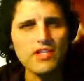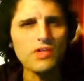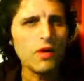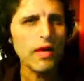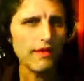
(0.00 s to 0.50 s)
And
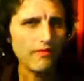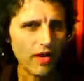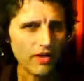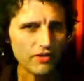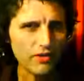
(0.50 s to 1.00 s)
this is what I
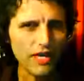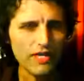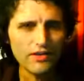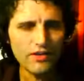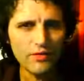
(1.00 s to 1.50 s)
advise
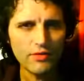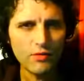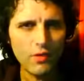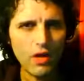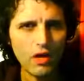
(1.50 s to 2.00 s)
you guys to
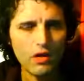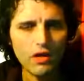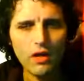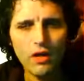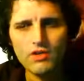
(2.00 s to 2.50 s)
do as
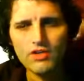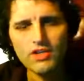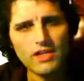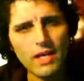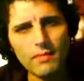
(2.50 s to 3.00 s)
well.
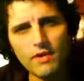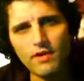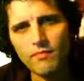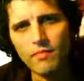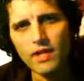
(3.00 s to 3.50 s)
Just
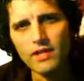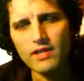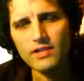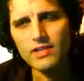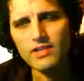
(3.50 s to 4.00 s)
keep enough
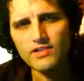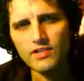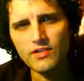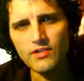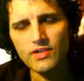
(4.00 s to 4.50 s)
money in these
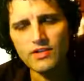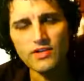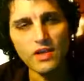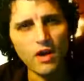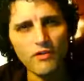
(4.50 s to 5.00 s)

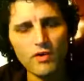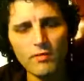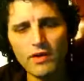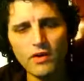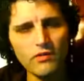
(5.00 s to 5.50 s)
institutions to
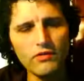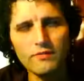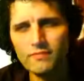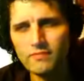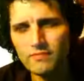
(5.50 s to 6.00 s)
cover your
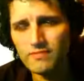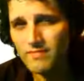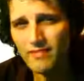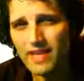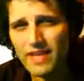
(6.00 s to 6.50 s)
bills,
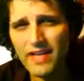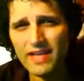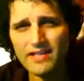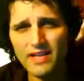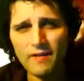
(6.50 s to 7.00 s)

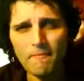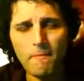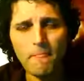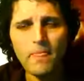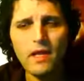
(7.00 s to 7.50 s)
and that's
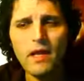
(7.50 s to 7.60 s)
it.